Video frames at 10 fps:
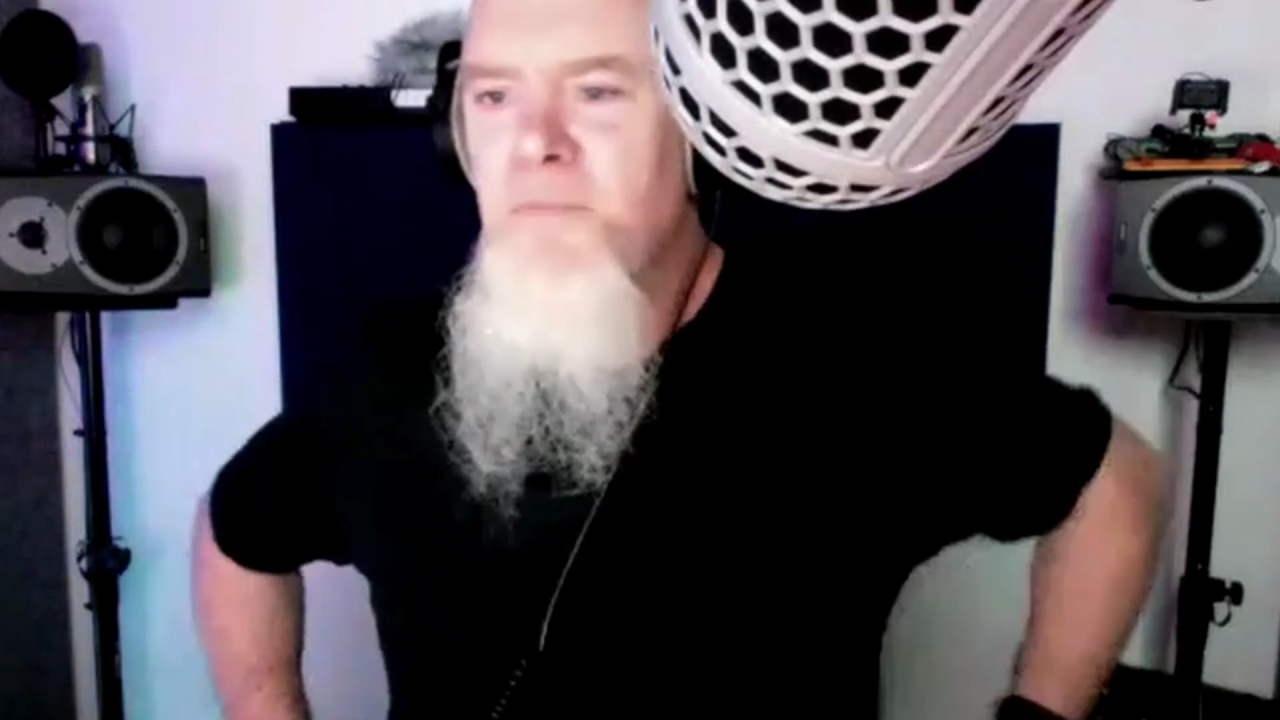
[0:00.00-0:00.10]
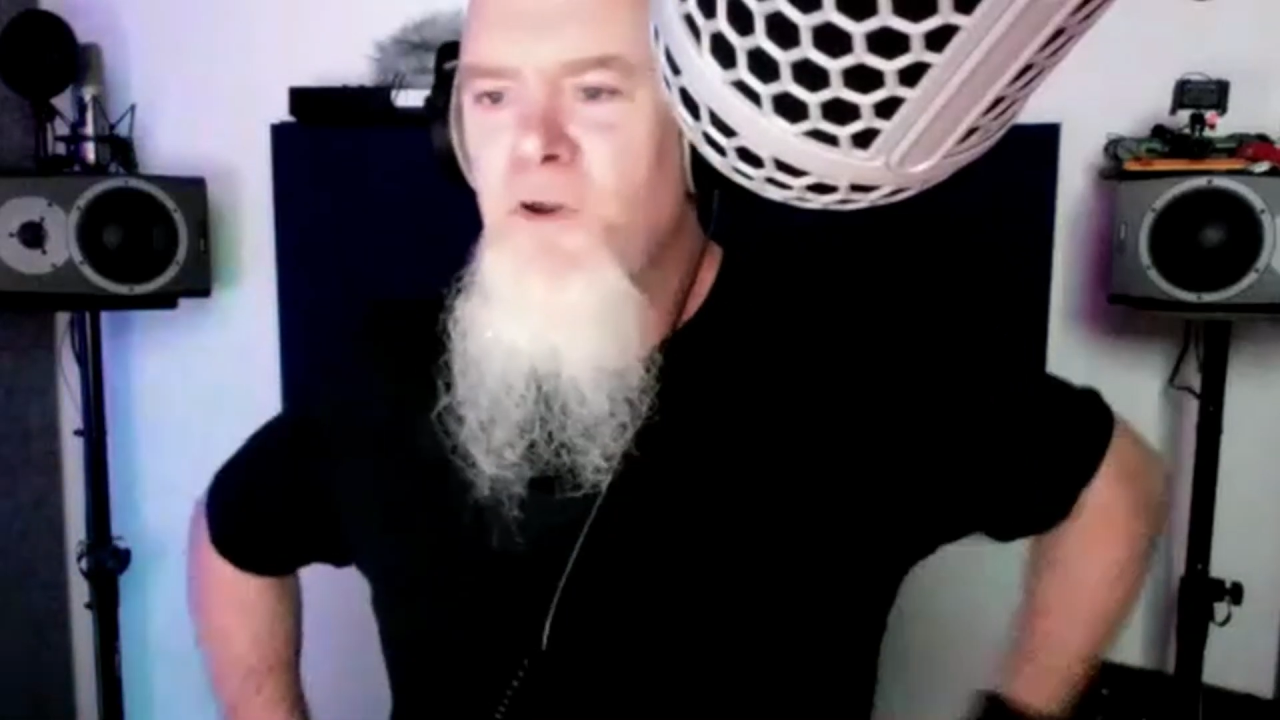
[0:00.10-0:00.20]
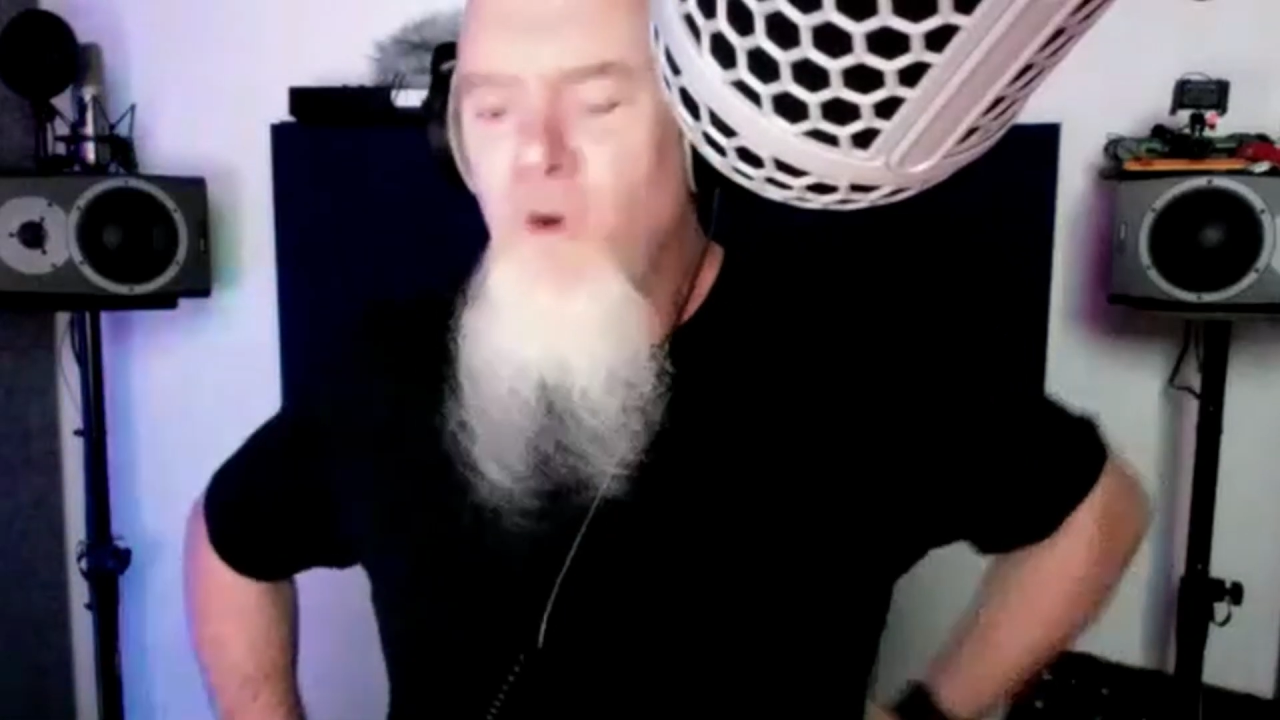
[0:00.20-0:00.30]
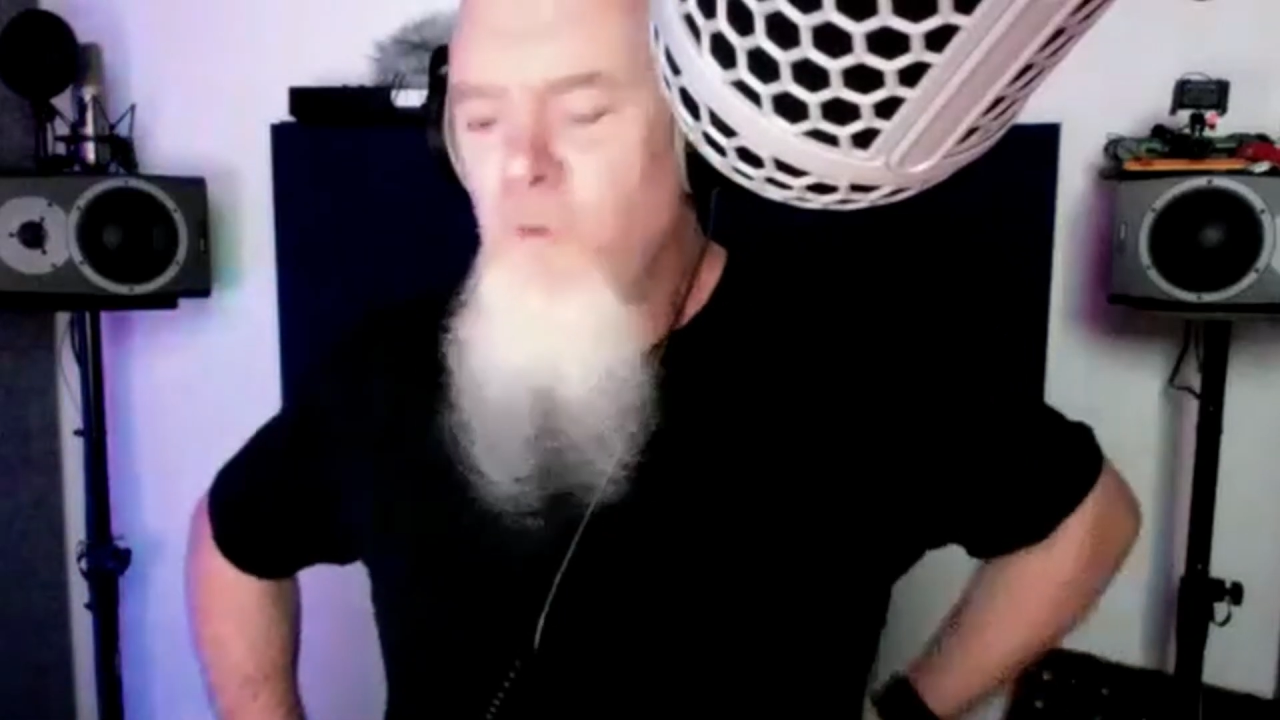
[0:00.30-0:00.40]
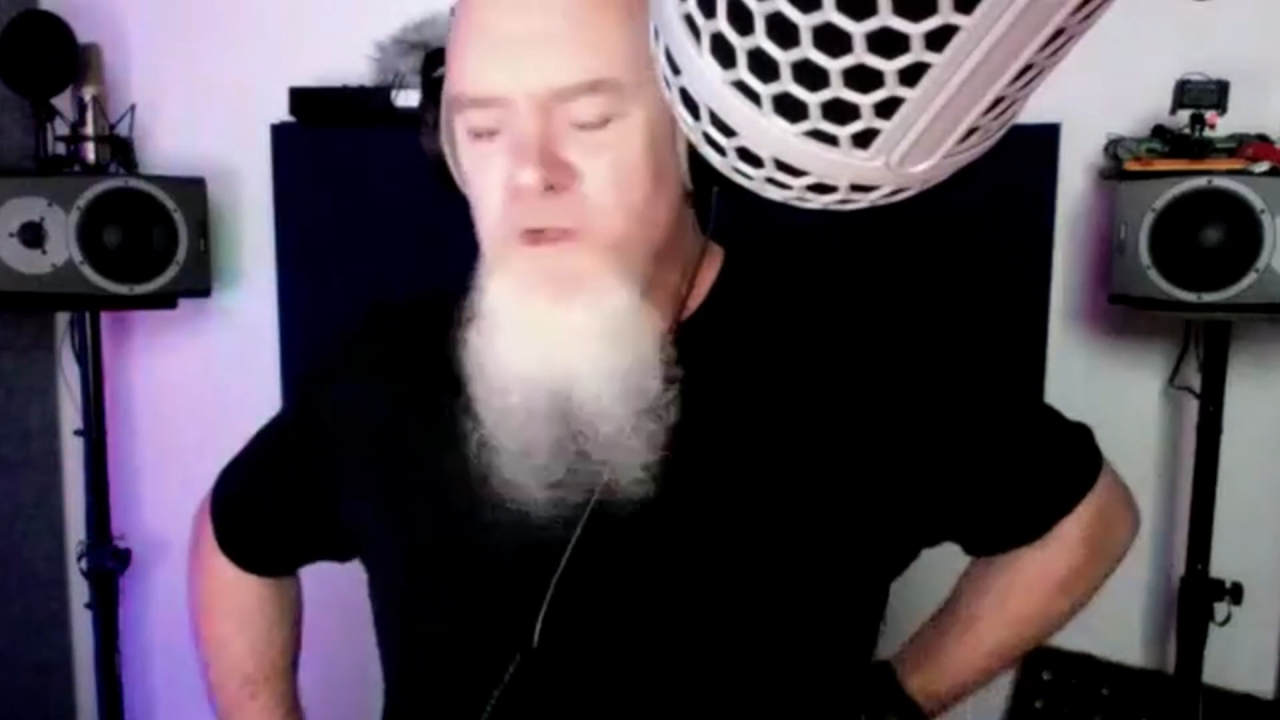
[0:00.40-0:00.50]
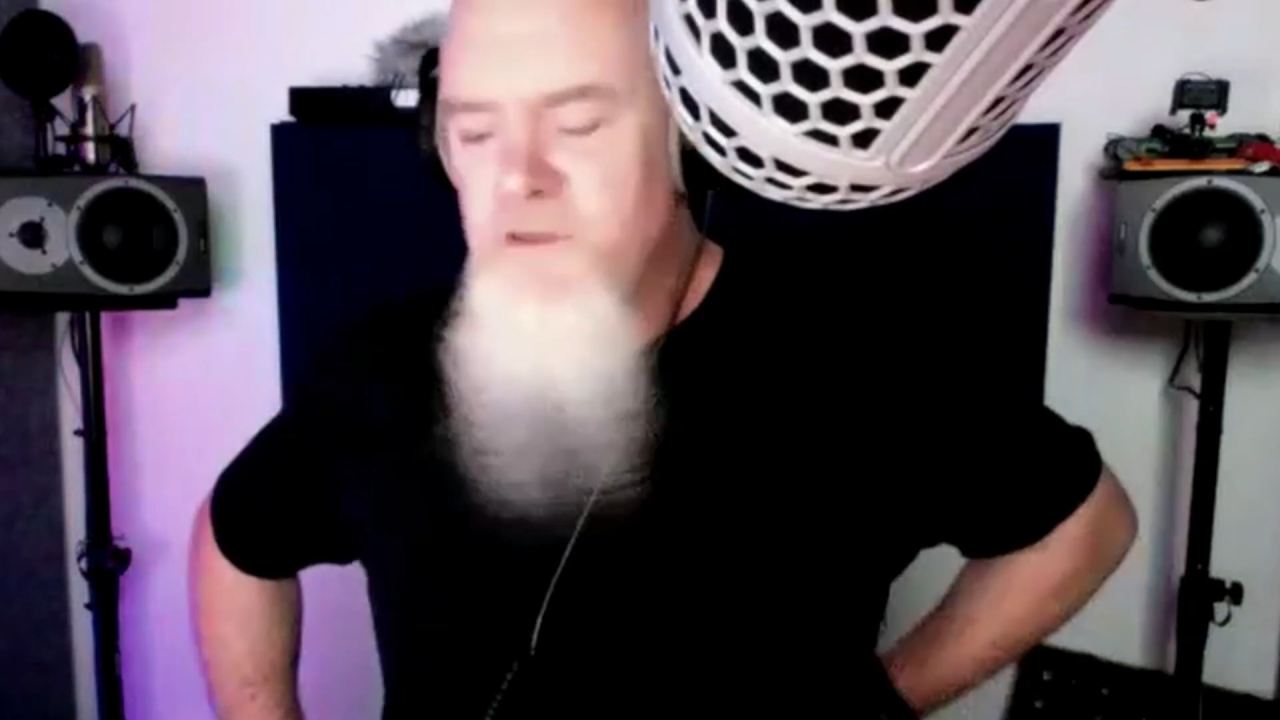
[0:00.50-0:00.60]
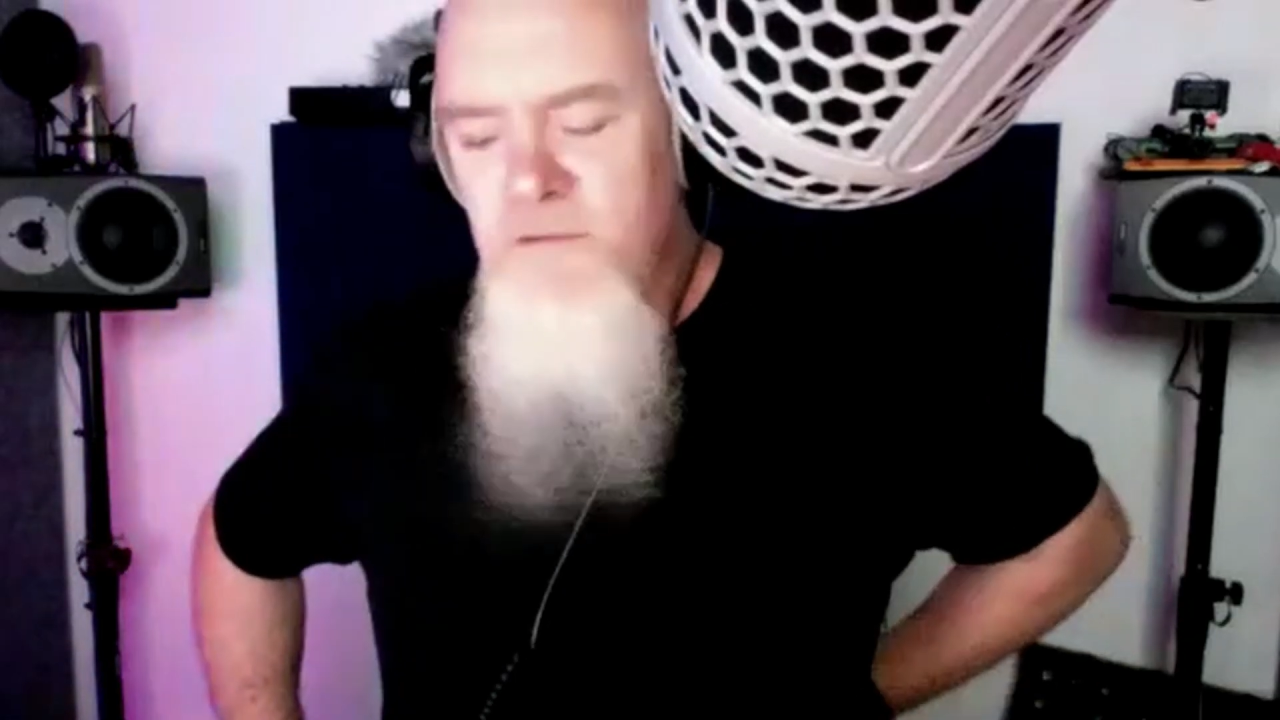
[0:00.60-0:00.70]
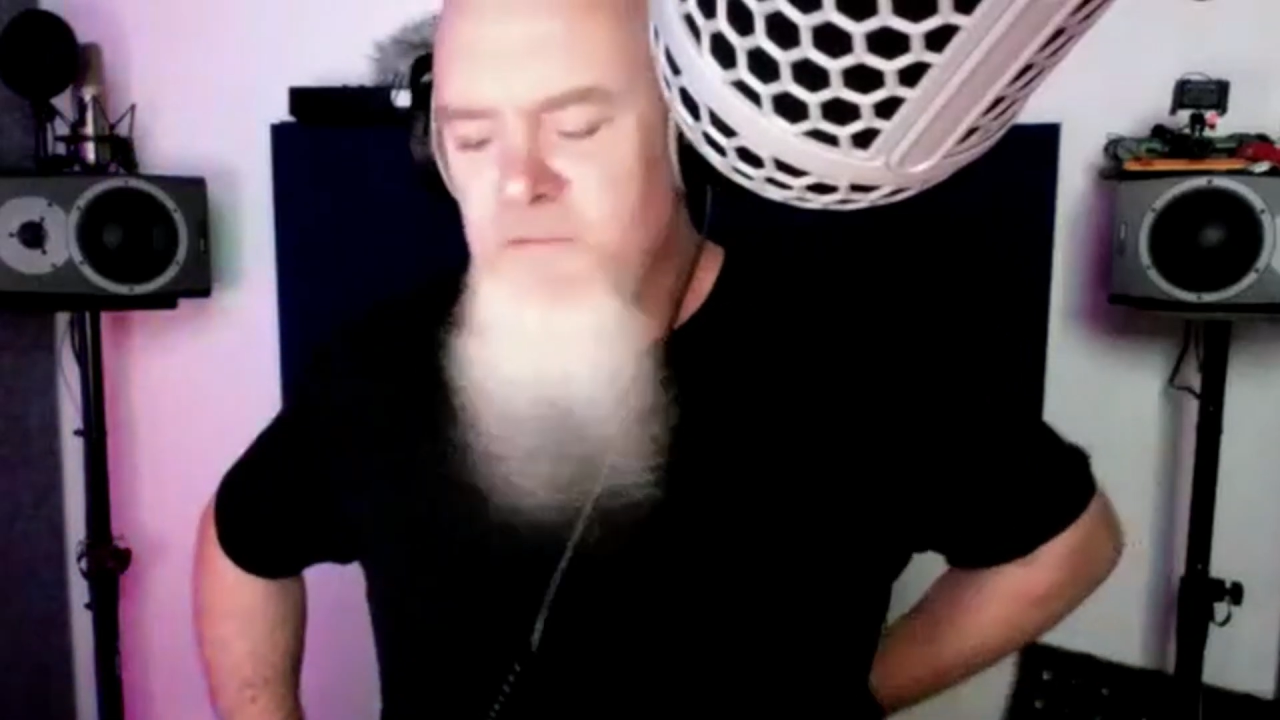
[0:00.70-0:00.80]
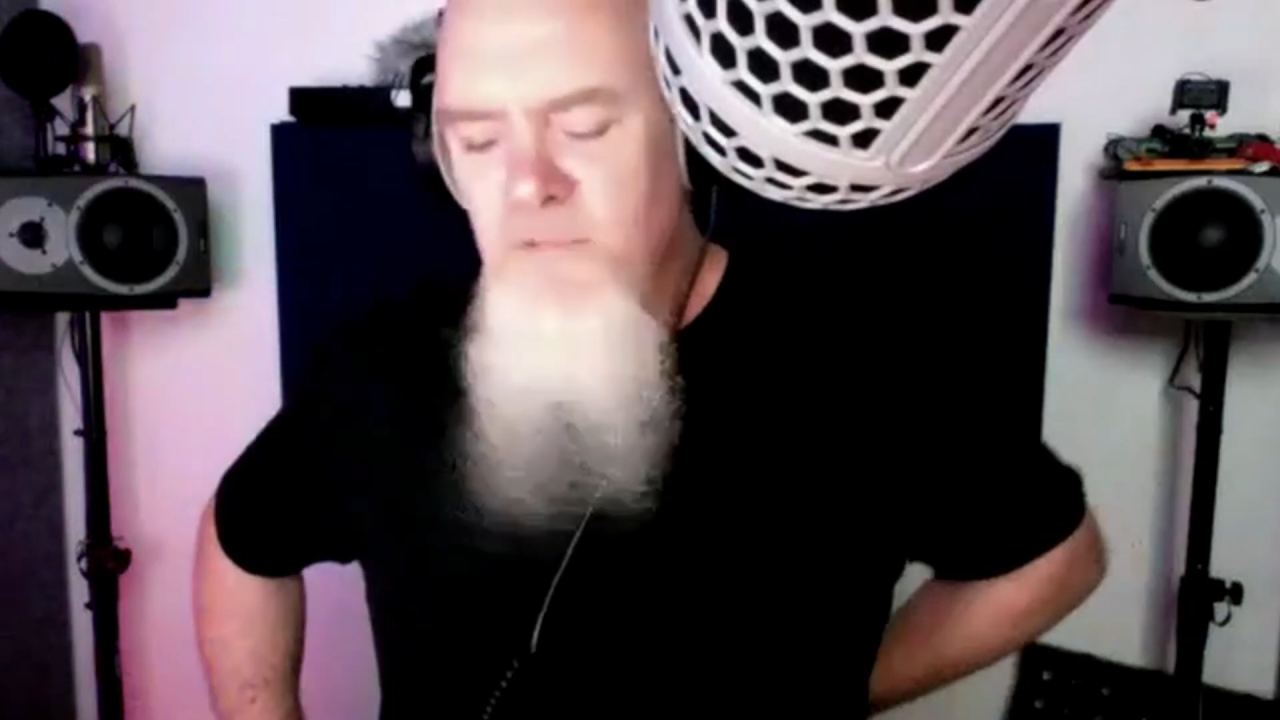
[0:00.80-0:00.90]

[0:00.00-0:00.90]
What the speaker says: They're always